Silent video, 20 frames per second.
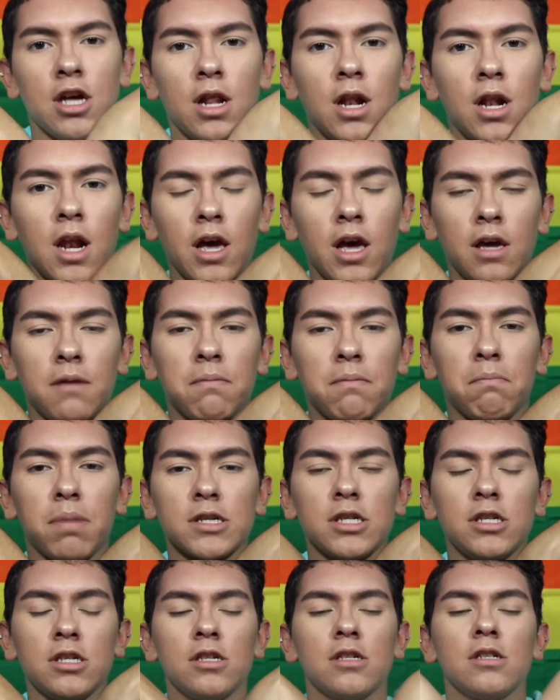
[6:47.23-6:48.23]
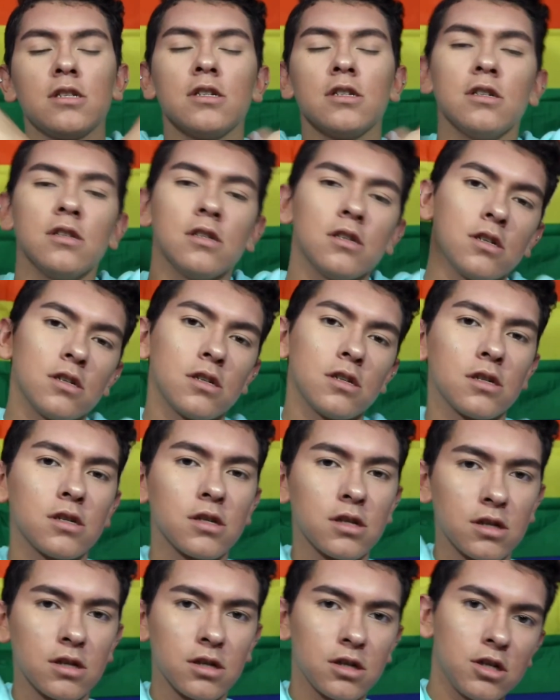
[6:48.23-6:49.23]
that like button
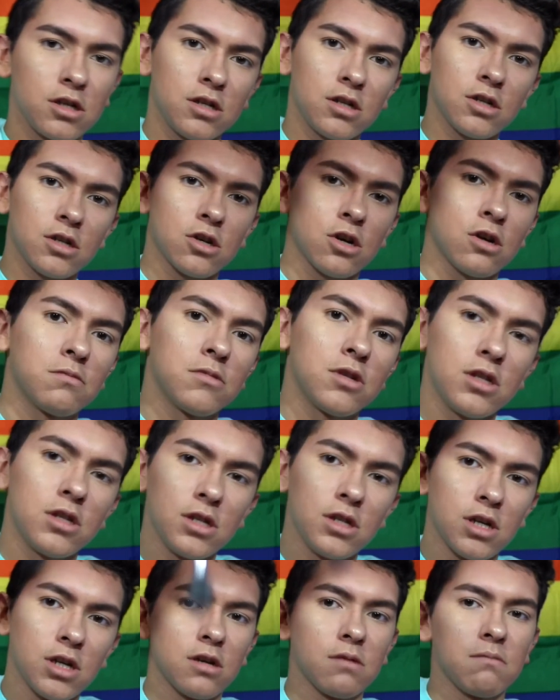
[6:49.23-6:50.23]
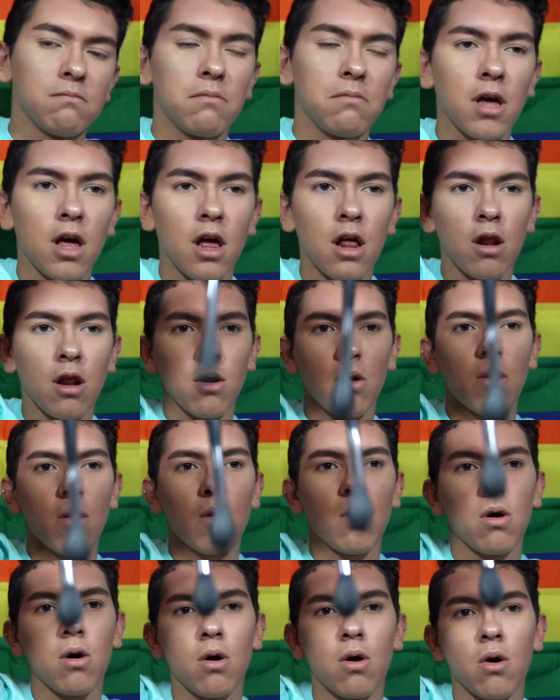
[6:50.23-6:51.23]
comment down
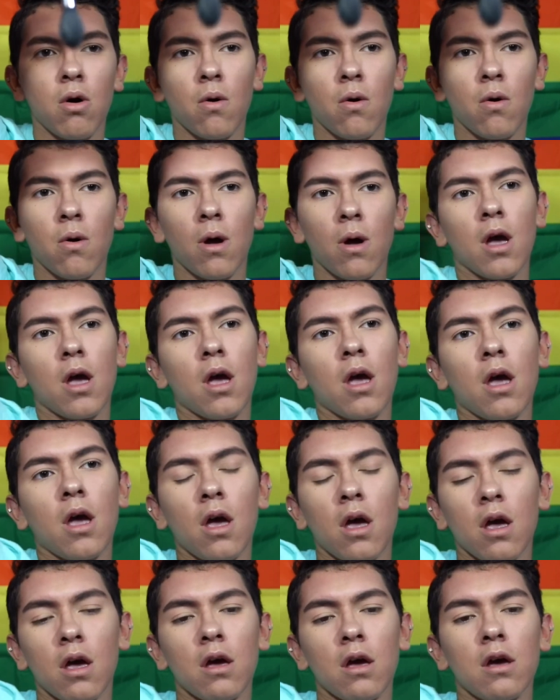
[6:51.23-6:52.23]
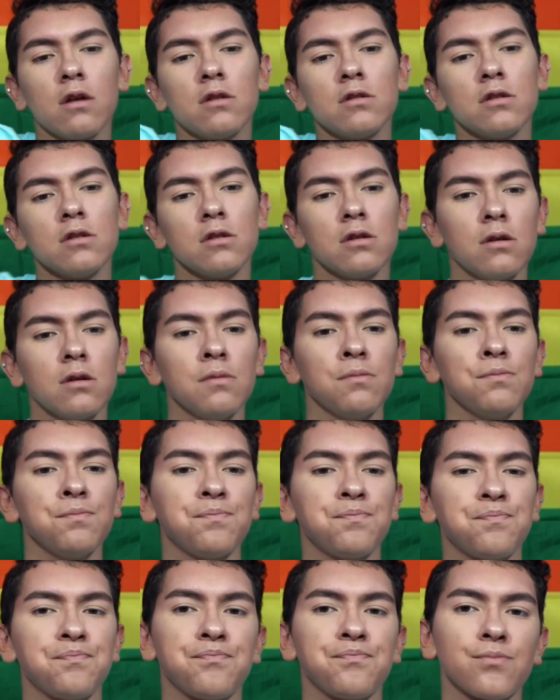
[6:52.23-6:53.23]
below. And, you
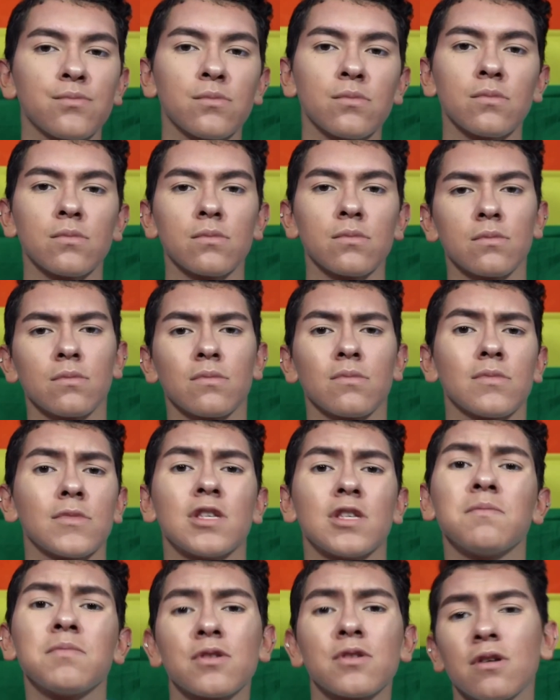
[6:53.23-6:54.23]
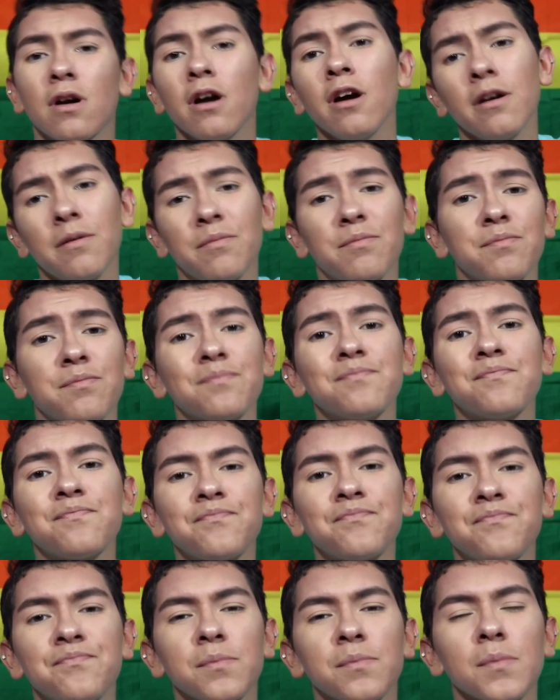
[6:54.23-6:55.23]
know, subscribe.
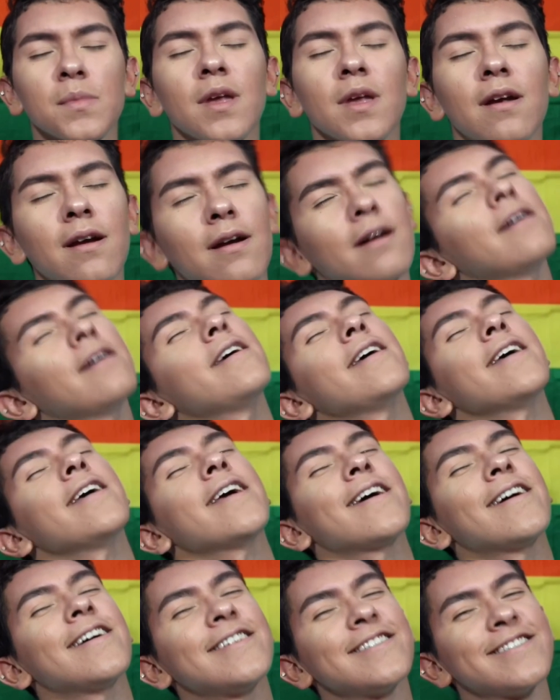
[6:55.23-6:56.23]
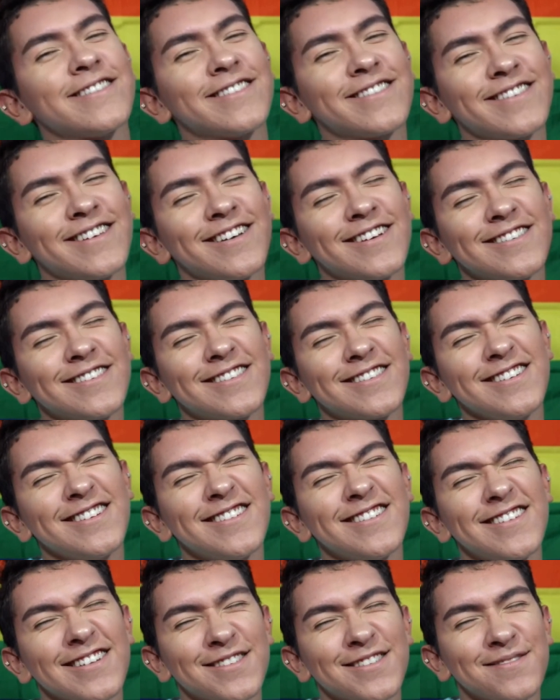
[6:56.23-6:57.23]
Alright, guys. I'll
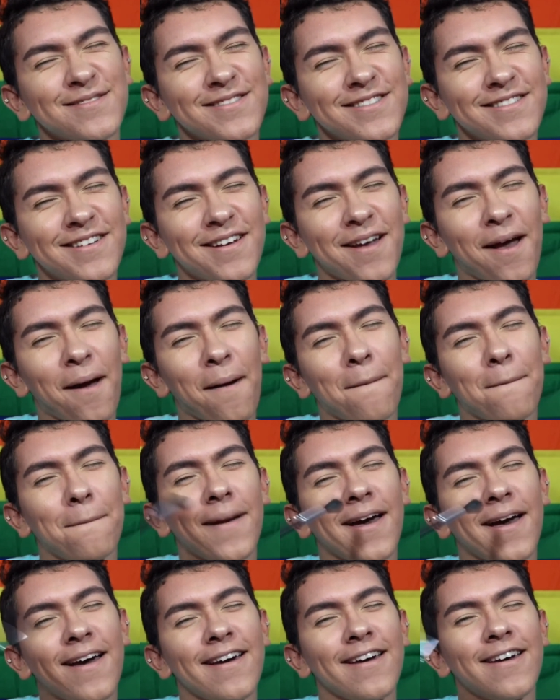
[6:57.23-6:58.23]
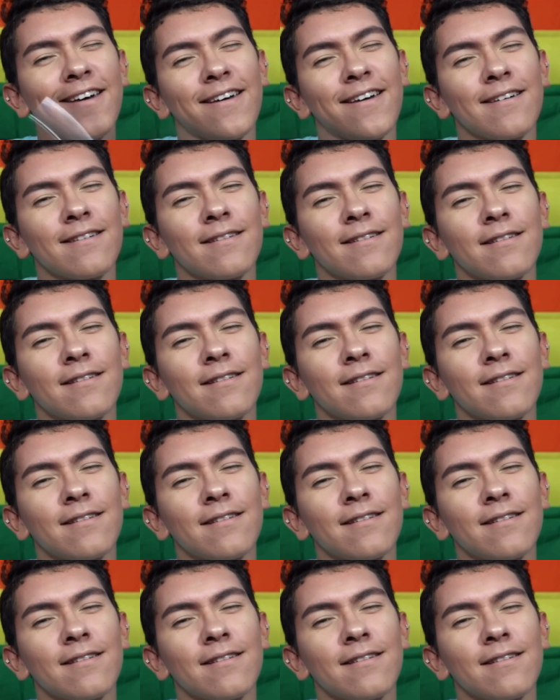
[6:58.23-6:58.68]
see you next one. Bye.